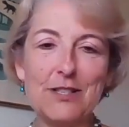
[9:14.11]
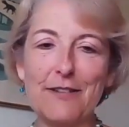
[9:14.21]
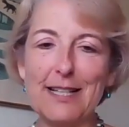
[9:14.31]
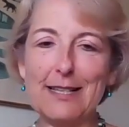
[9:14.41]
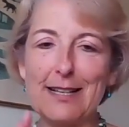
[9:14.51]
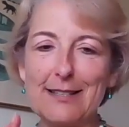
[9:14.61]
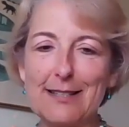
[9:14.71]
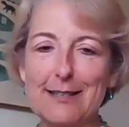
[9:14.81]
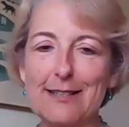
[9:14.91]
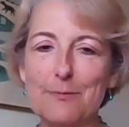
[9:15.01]
of assets to
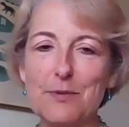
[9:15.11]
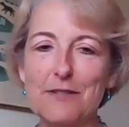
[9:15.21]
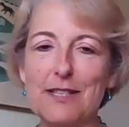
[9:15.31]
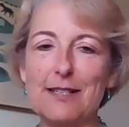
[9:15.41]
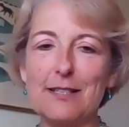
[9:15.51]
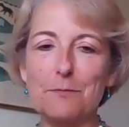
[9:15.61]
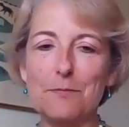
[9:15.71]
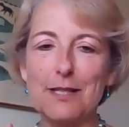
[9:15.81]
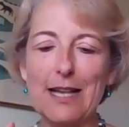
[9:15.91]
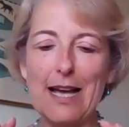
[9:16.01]
systems of
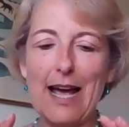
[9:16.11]
systems,